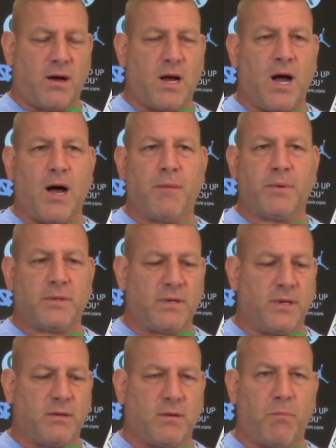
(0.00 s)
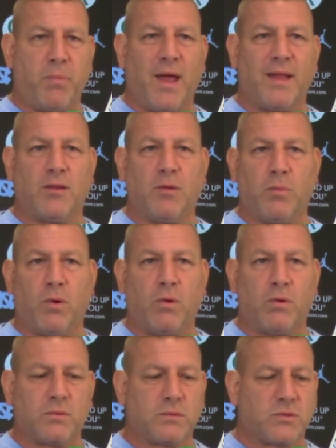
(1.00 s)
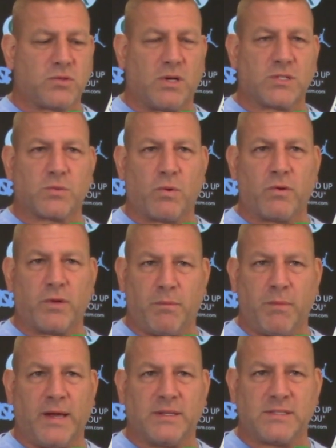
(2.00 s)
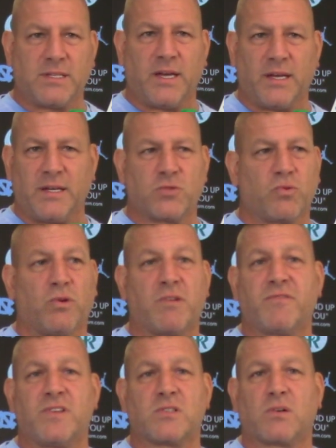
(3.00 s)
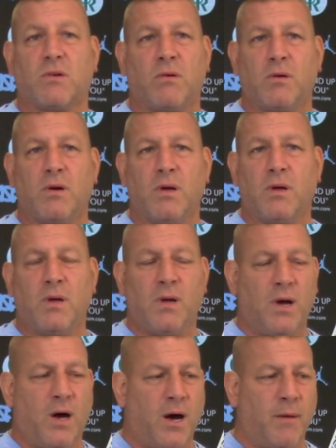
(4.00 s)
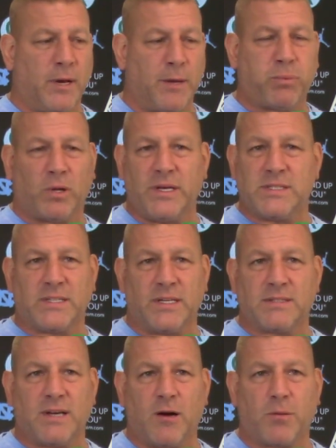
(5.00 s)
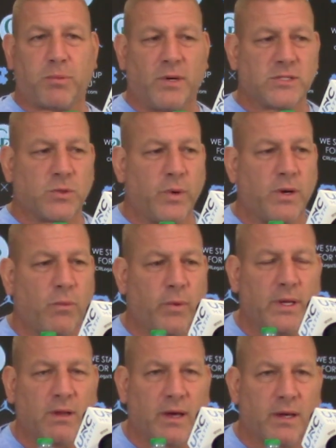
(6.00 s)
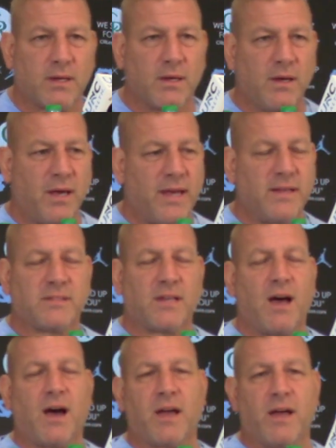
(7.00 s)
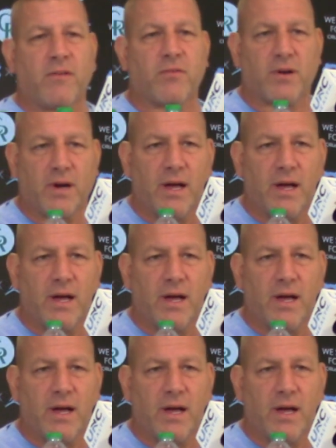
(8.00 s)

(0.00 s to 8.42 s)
competent, dependable, trustworthy mainstay, and he's really physical. And he plays the entire play. So we like, he is a high effort